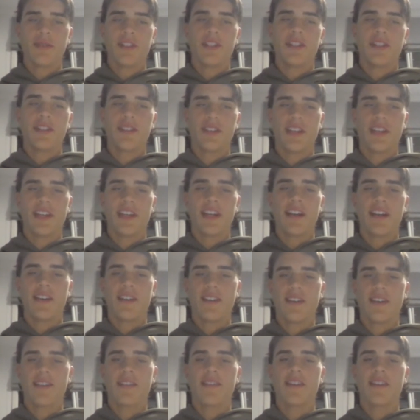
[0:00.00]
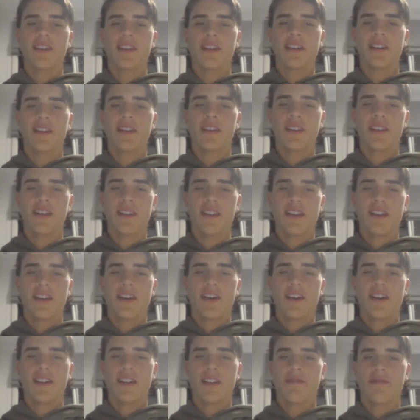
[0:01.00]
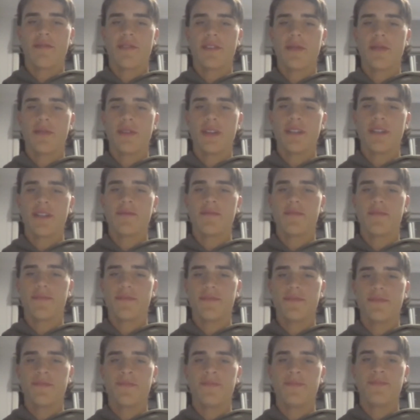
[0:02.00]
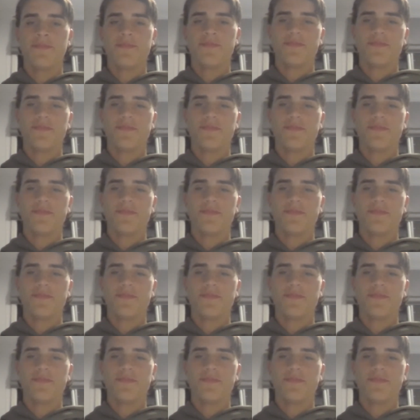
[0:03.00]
which yeah i think i i love doing mm.